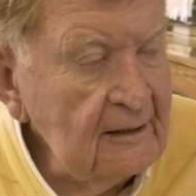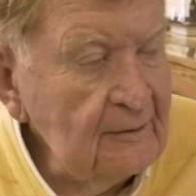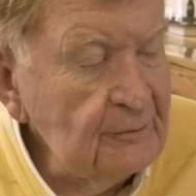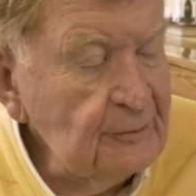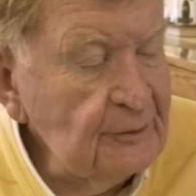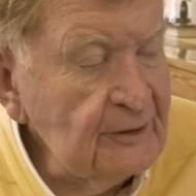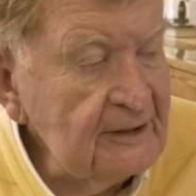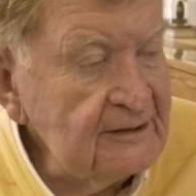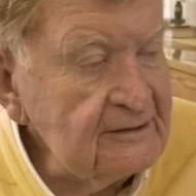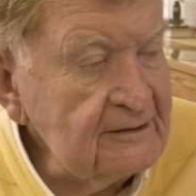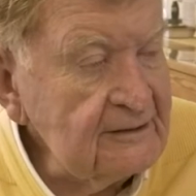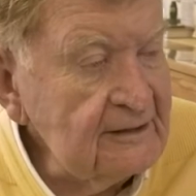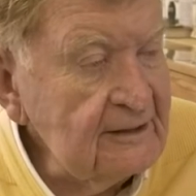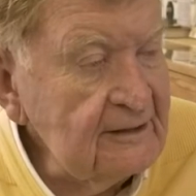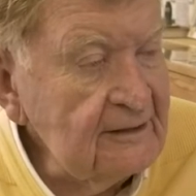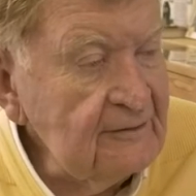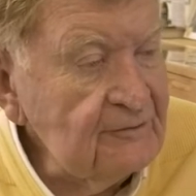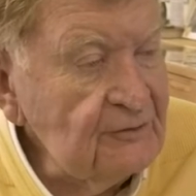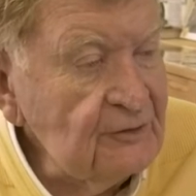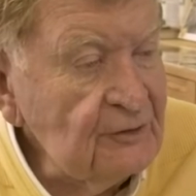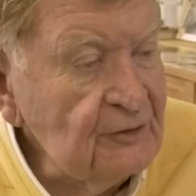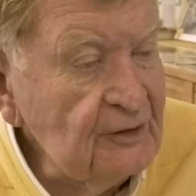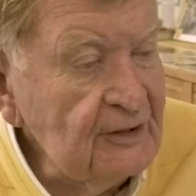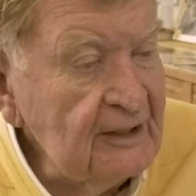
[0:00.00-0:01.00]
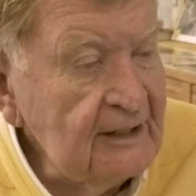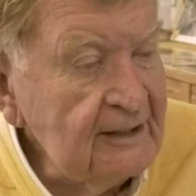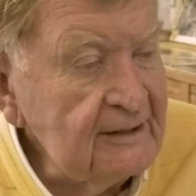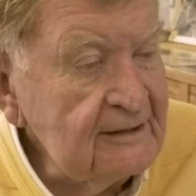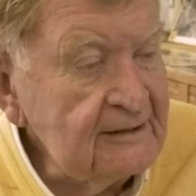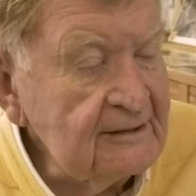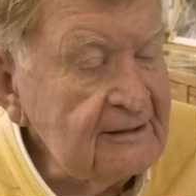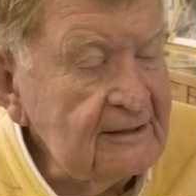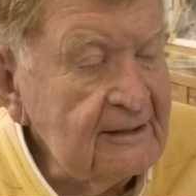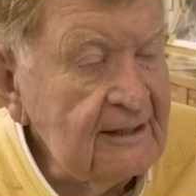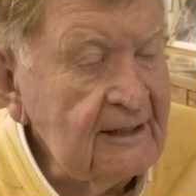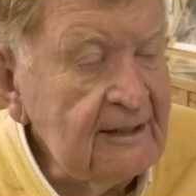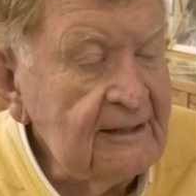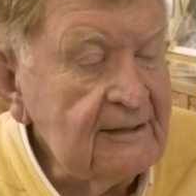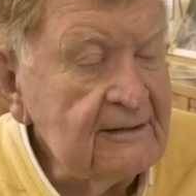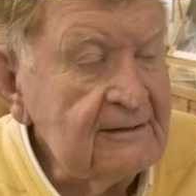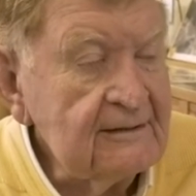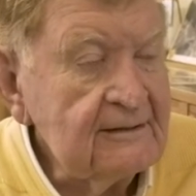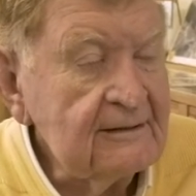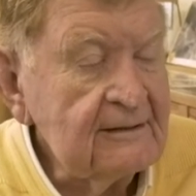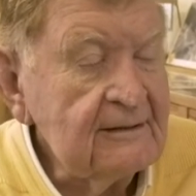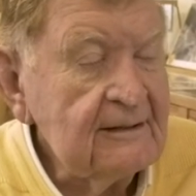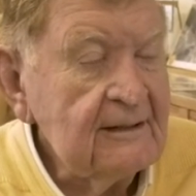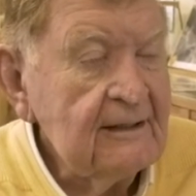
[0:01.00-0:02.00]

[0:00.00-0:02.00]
president of the United States.